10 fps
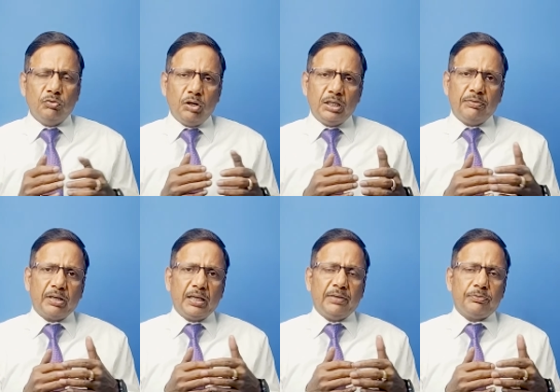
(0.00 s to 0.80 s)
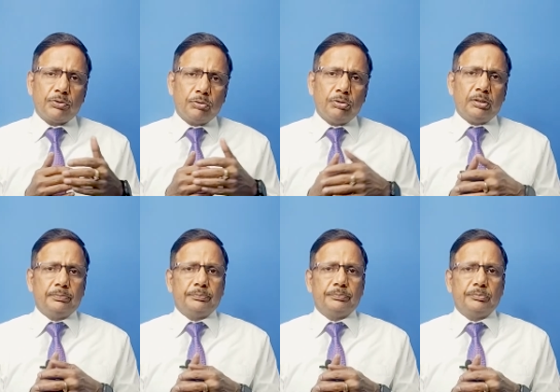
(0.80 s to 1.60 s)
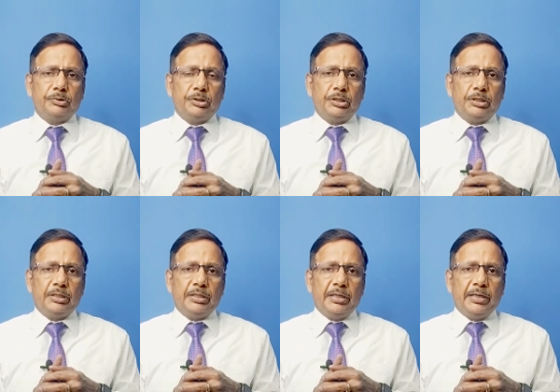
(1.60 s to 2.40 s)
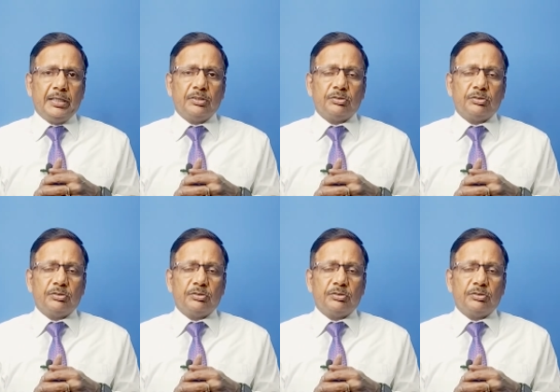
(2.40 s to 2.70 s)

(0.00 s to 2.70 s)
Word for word: Whatever I have told, it